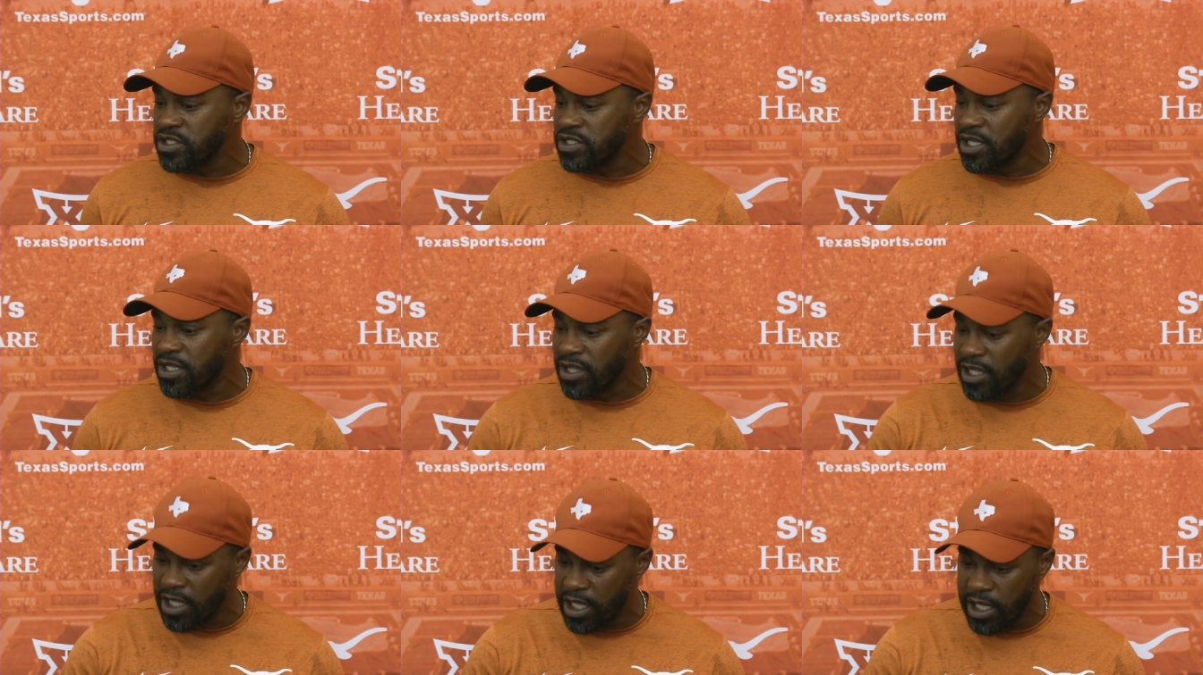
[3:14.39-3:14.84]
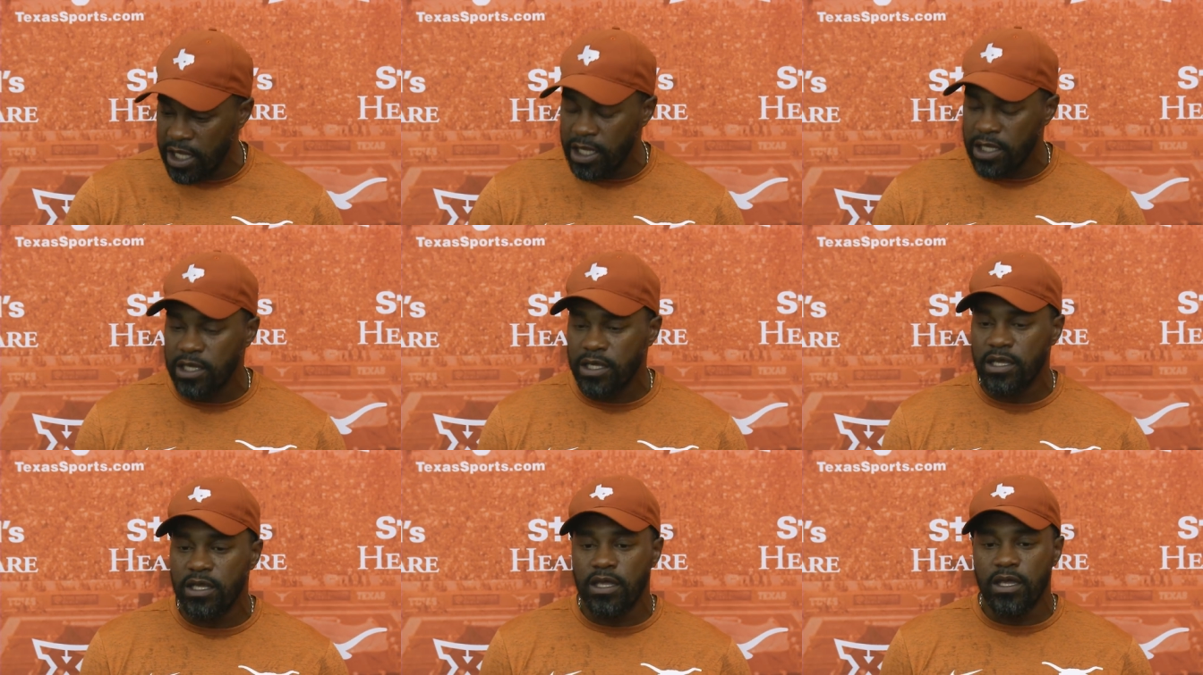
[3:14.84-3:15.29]
It's a
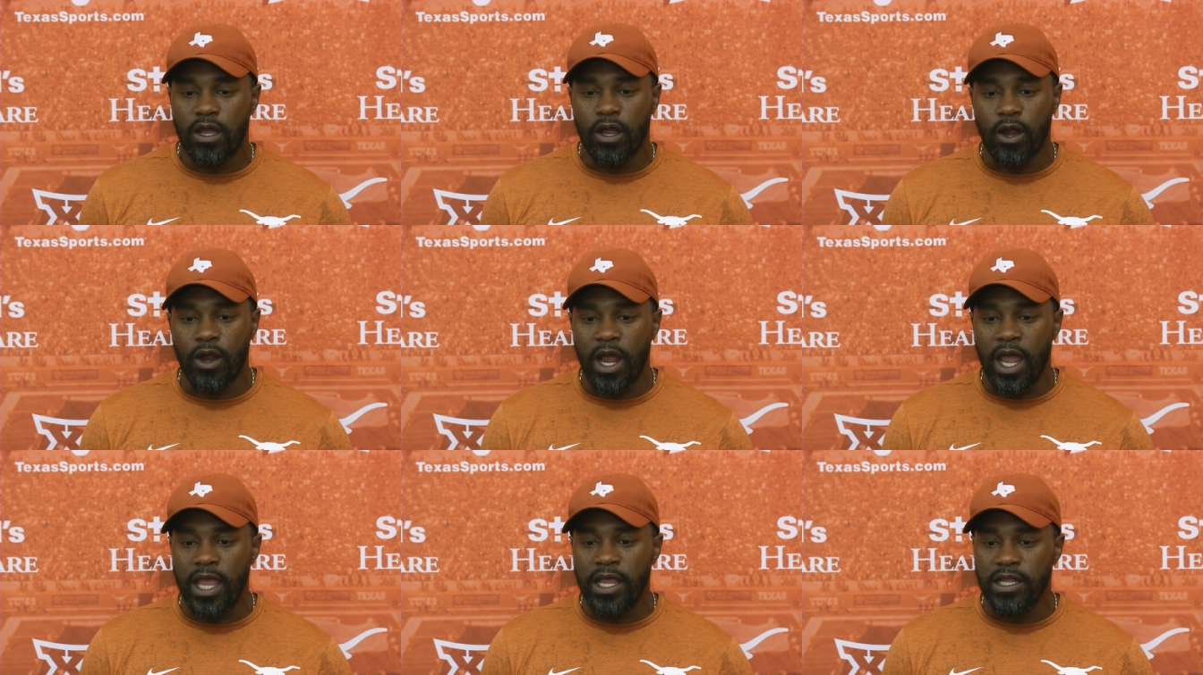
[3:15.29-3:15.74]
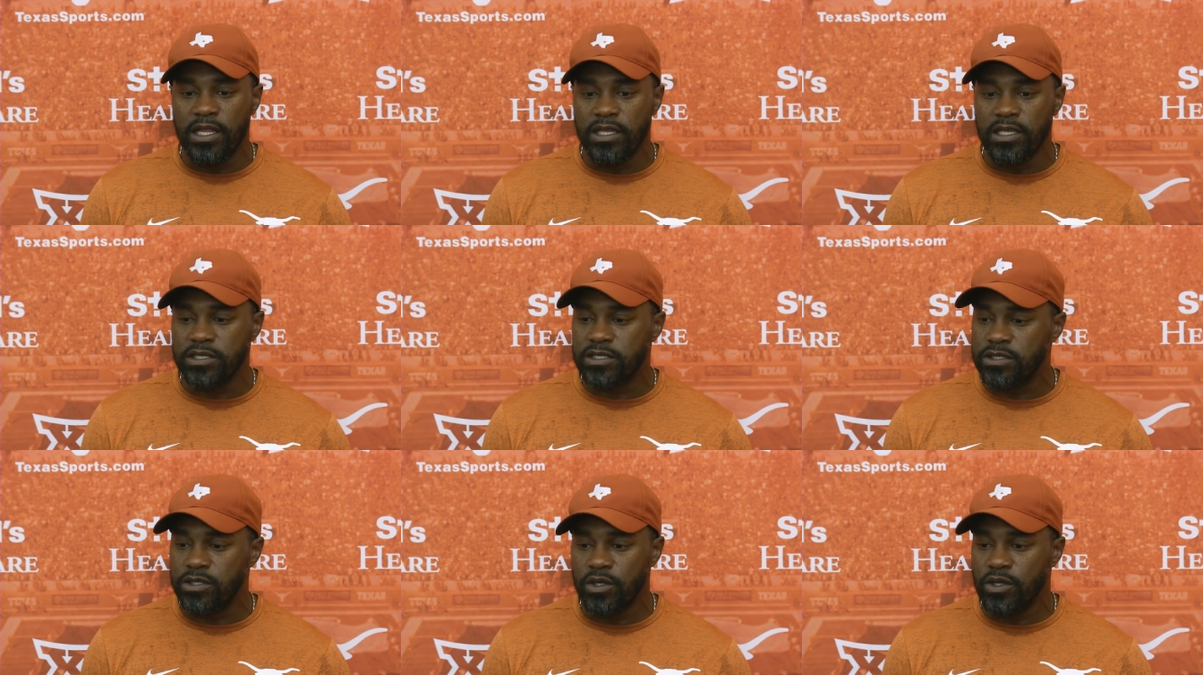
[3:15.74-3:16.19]
lean, all right, and
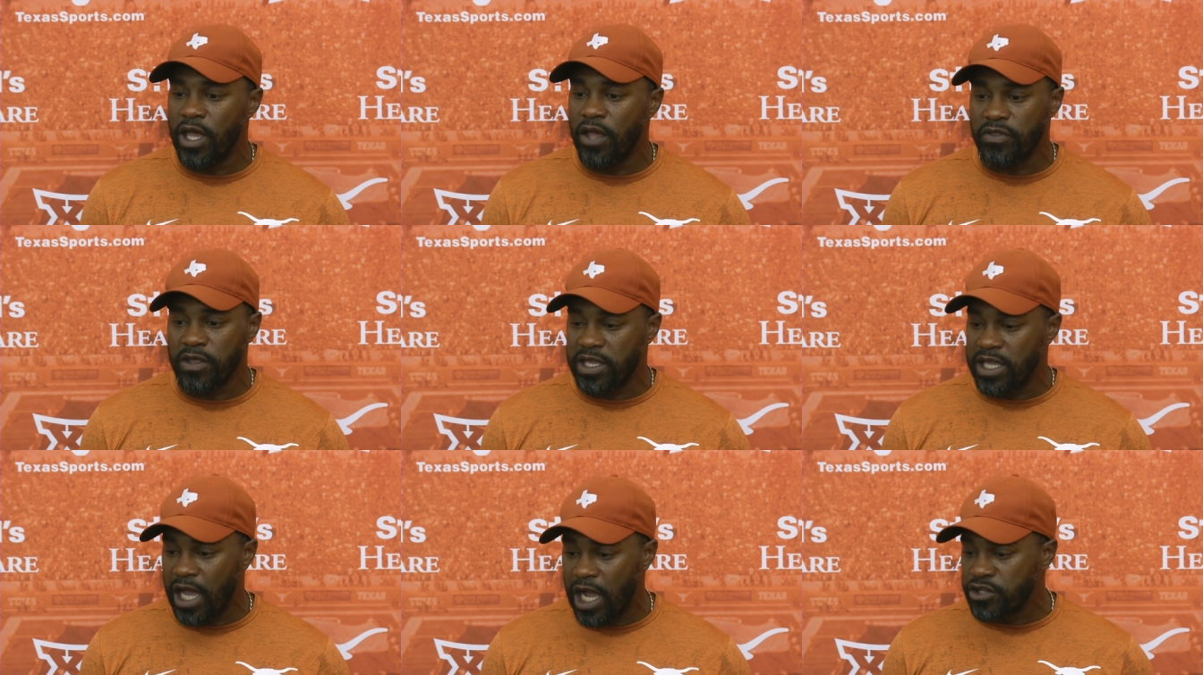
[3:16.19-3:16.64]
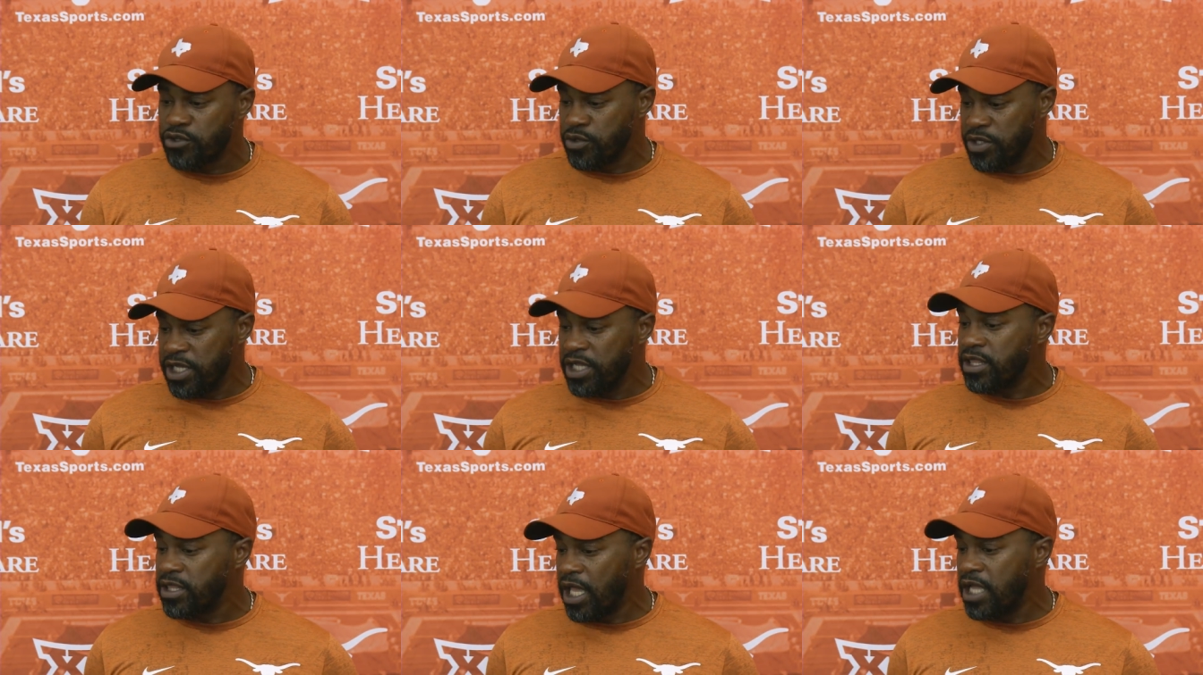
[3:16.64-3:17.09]
it's, you have to
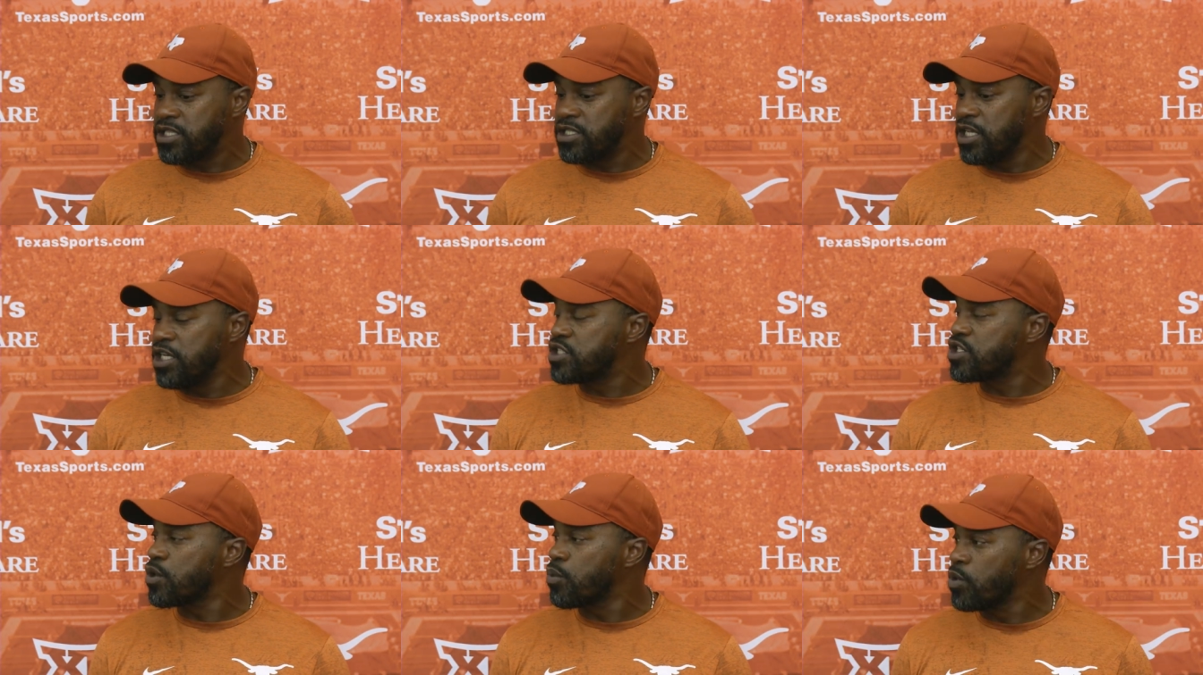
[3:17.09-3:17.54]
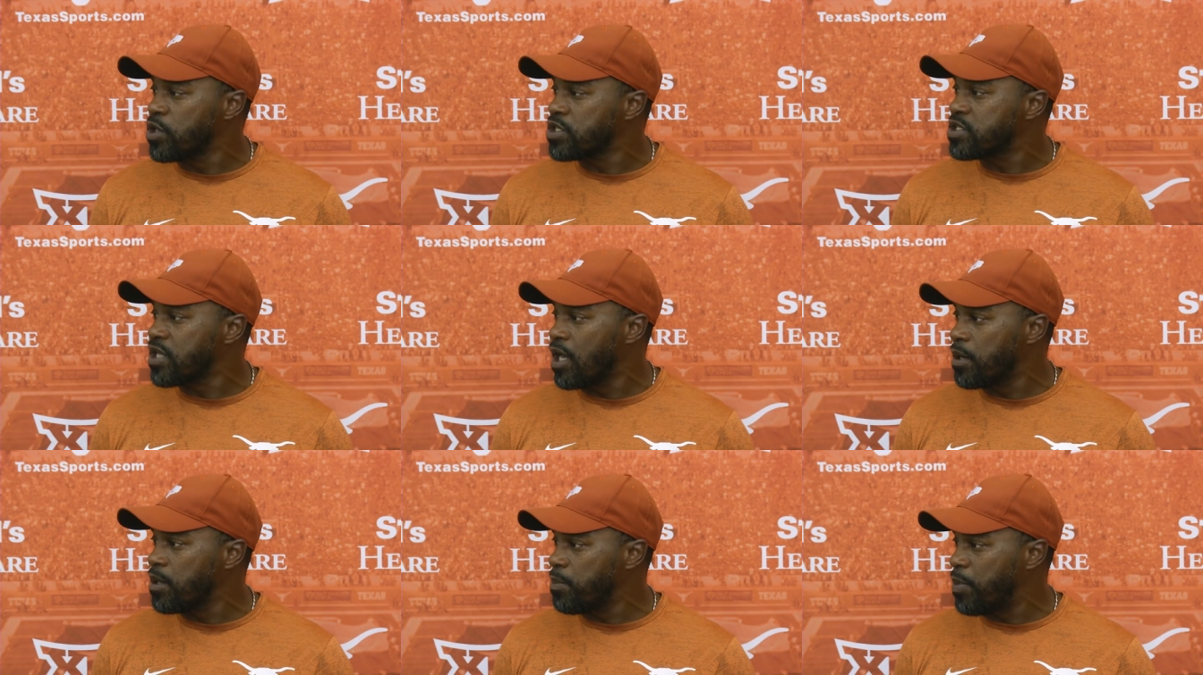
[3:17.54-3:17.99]
contradict that teaching when
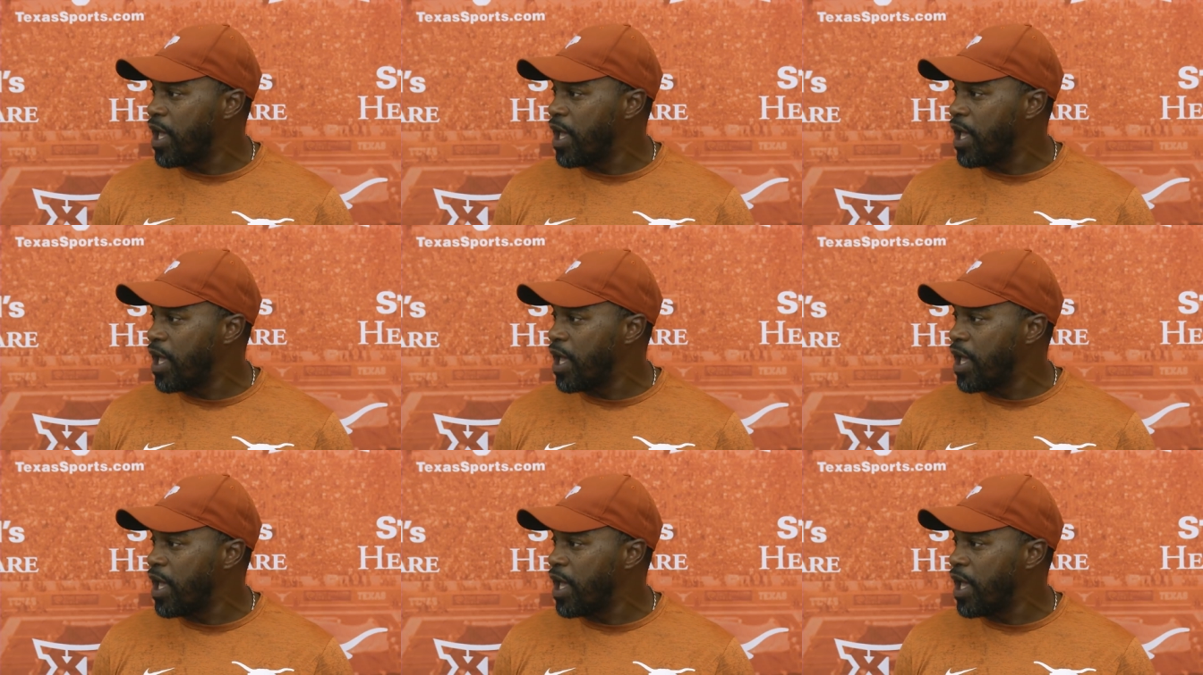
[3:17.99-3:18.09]
it's time to